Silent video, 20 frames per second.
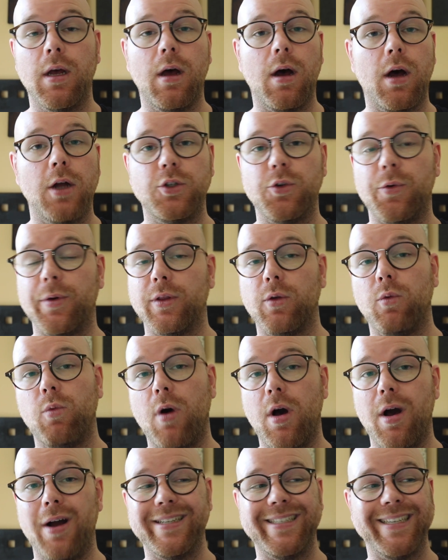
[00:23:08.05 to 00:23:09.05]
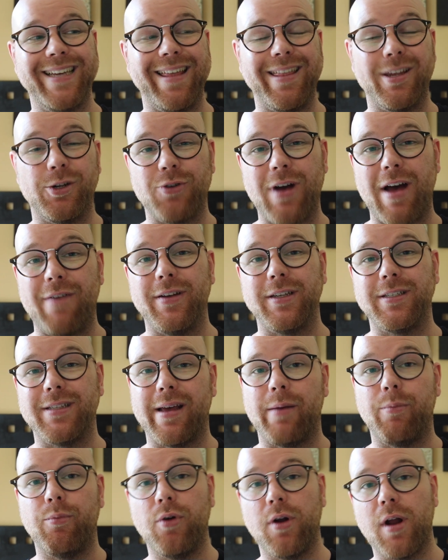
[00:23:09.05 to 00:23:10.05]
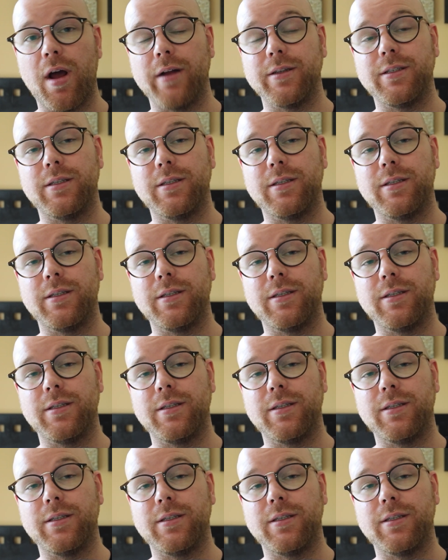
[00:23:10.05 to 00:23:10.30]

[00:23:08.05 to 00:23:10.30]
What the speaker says: are doing the work to get the traffic to that product